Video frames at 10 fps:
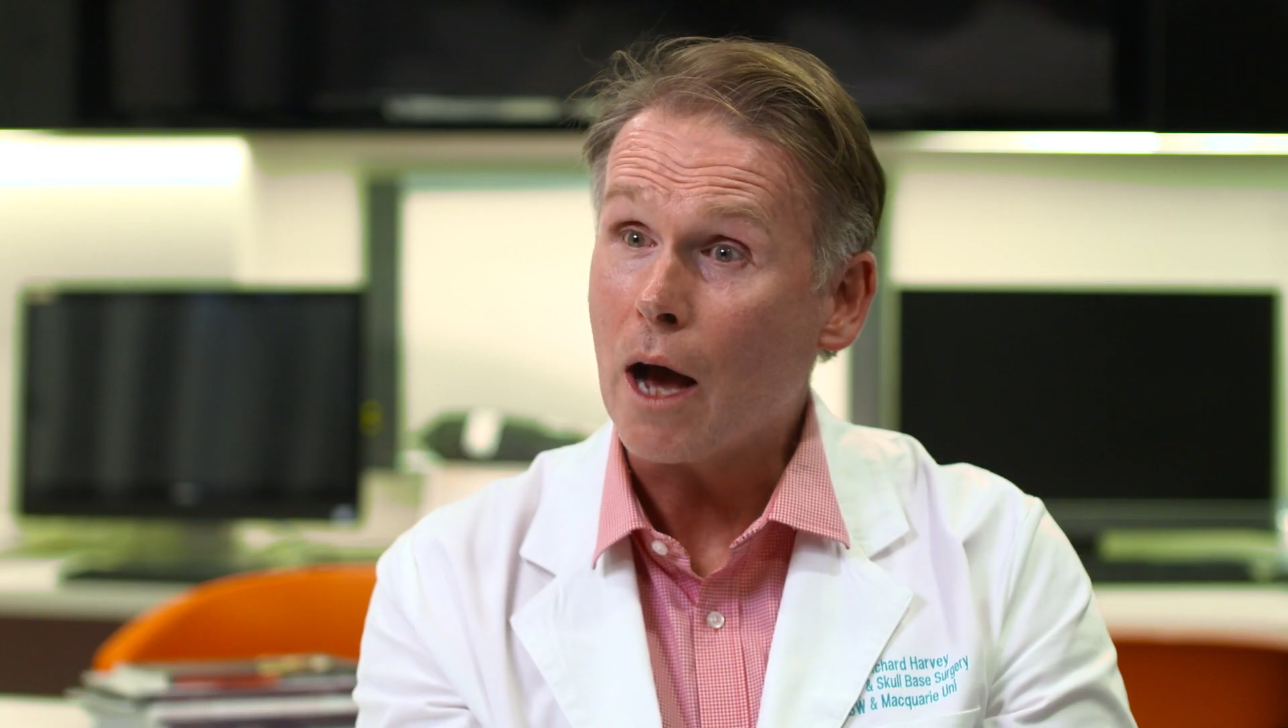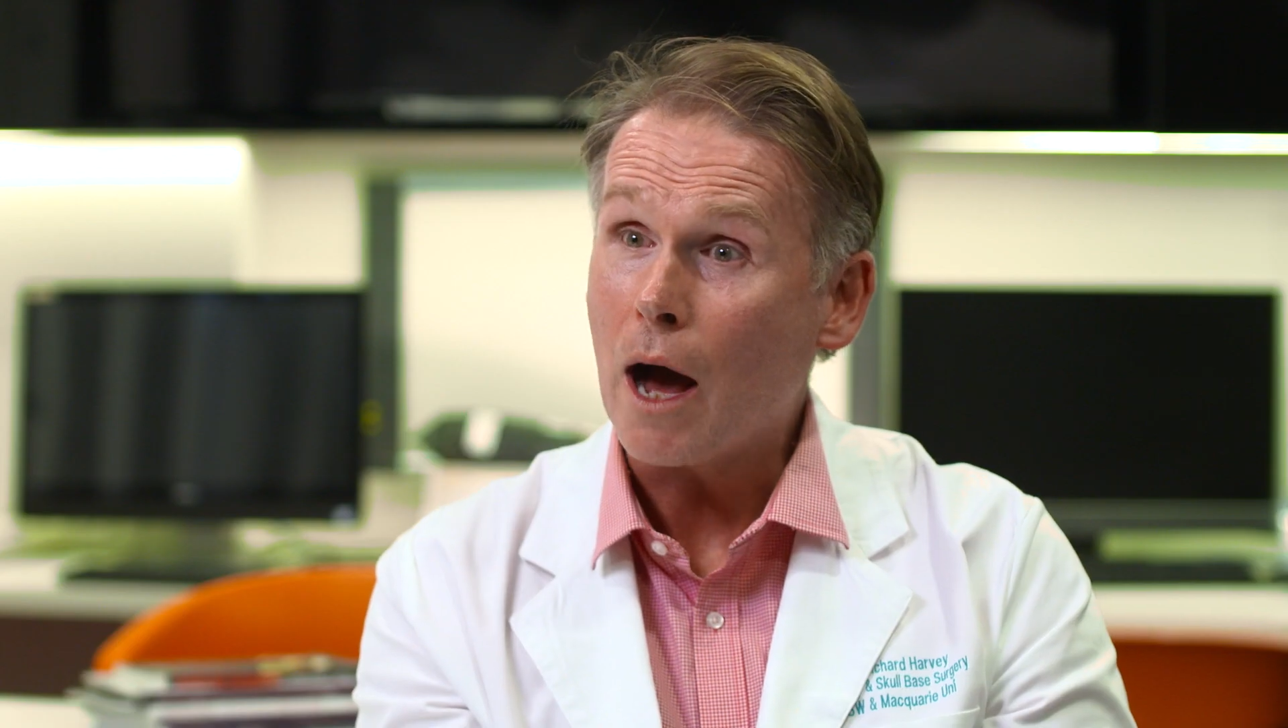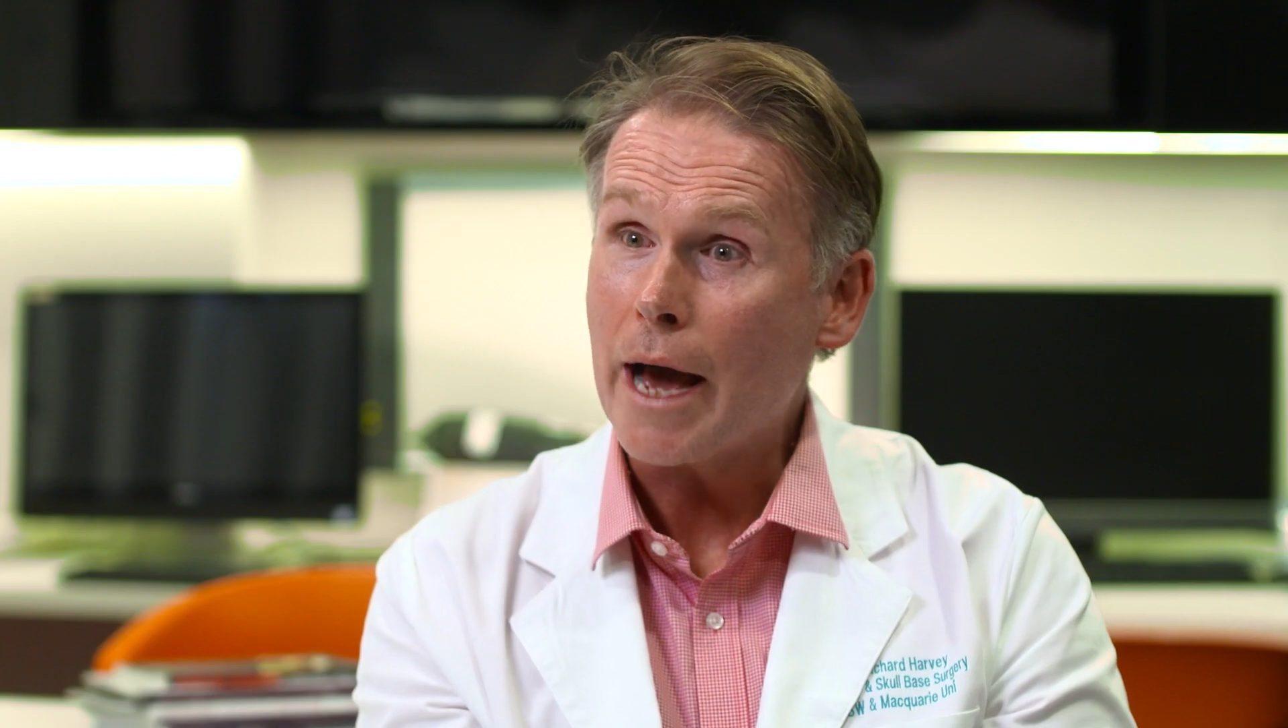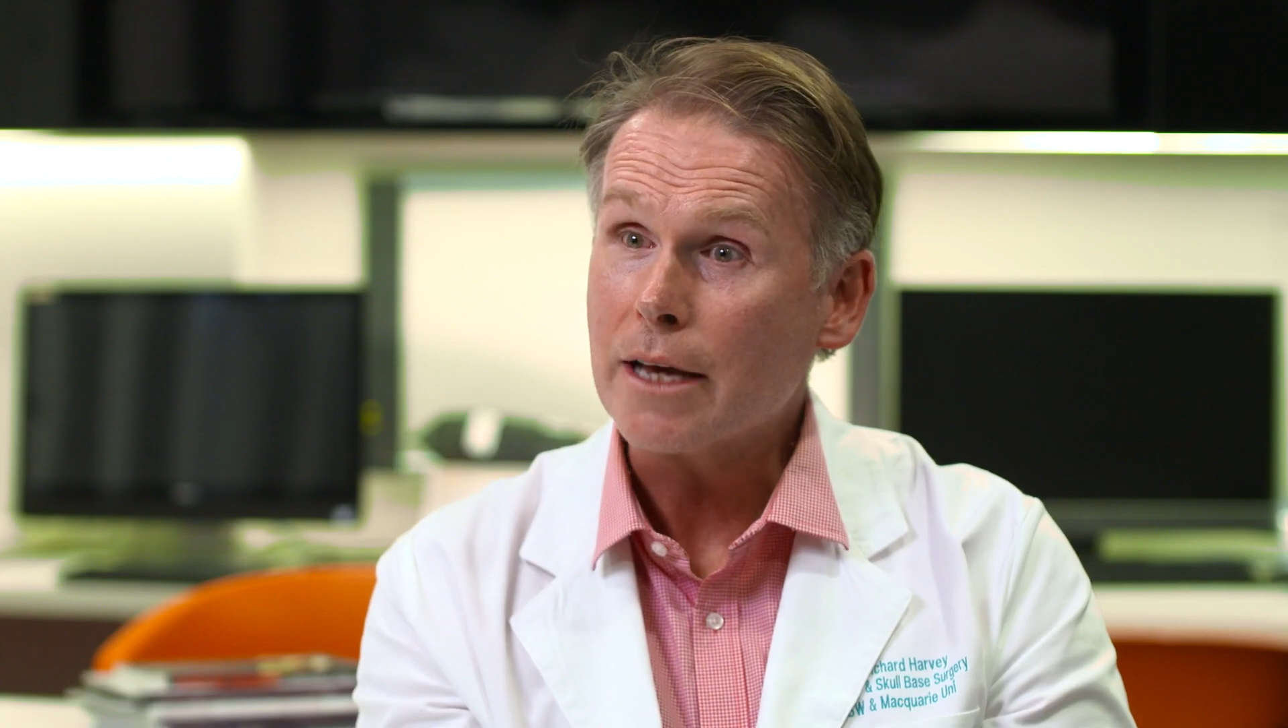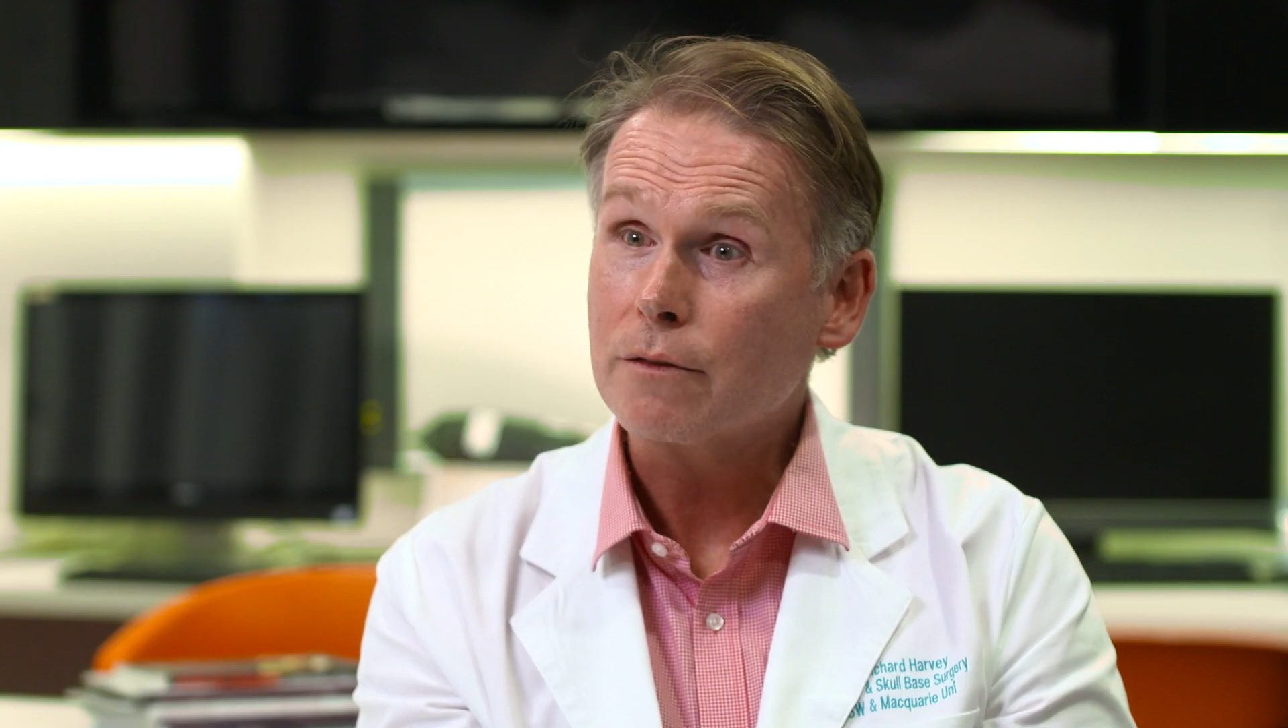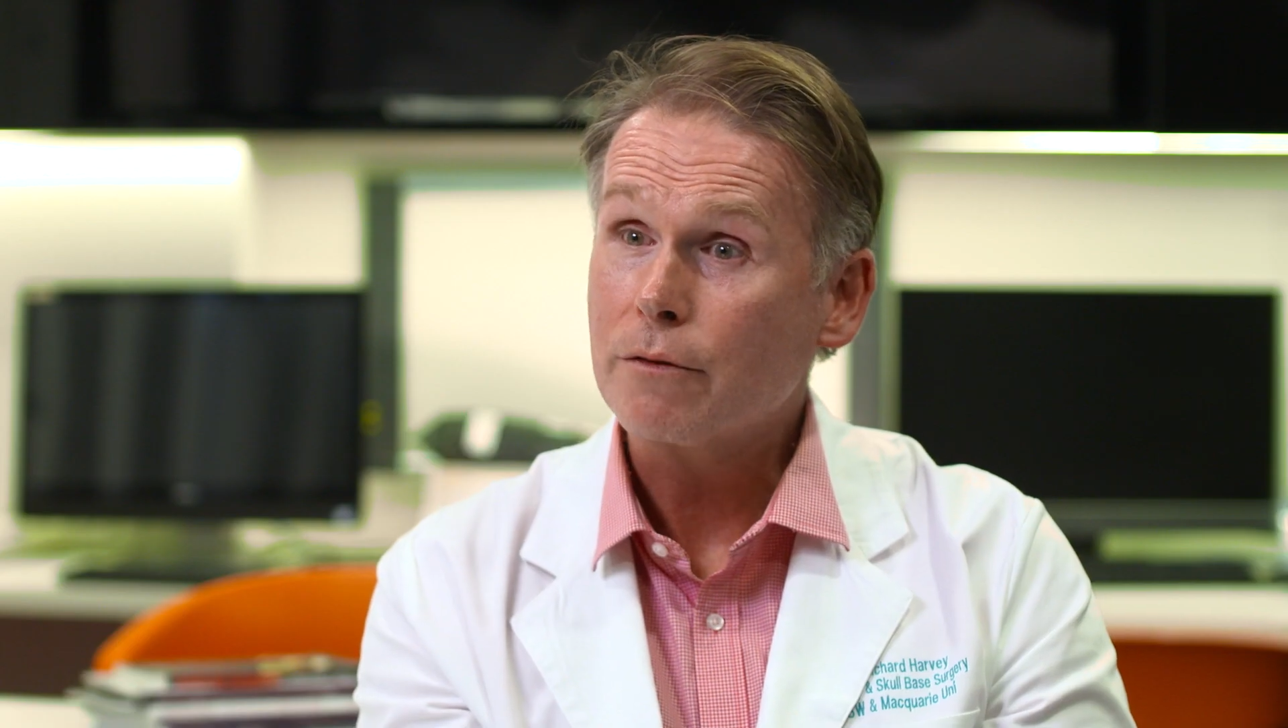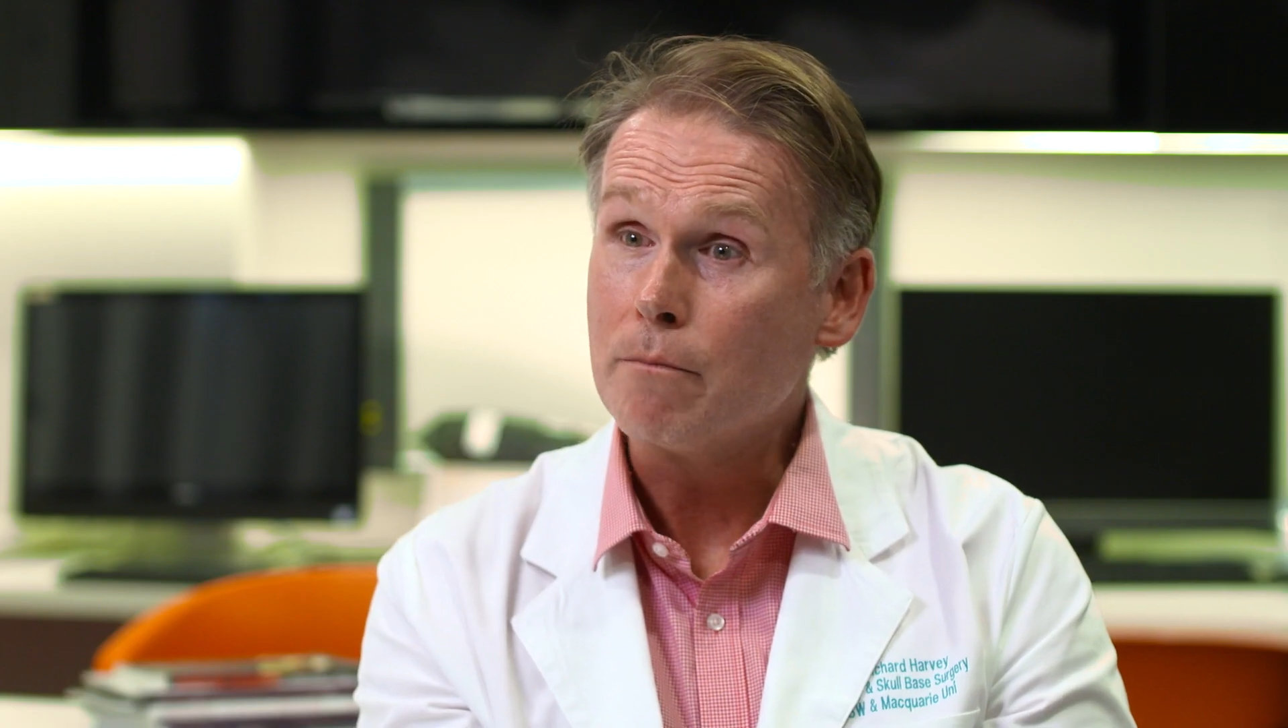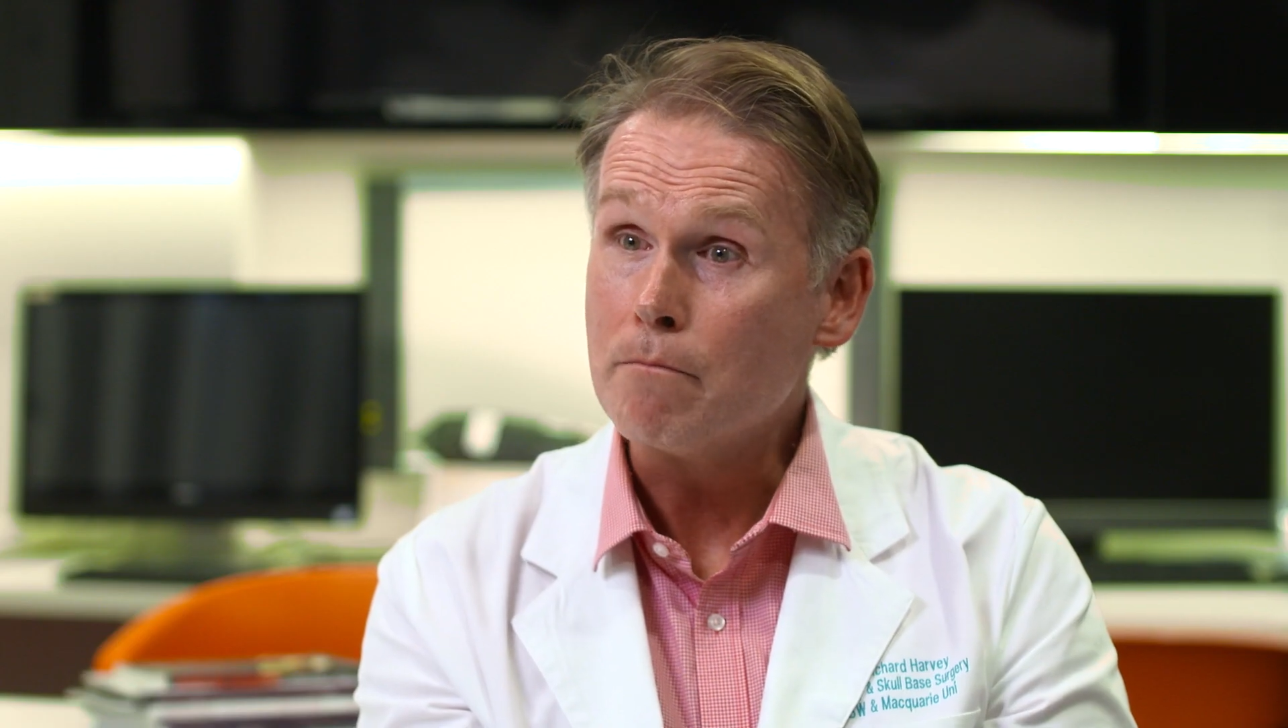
eyes for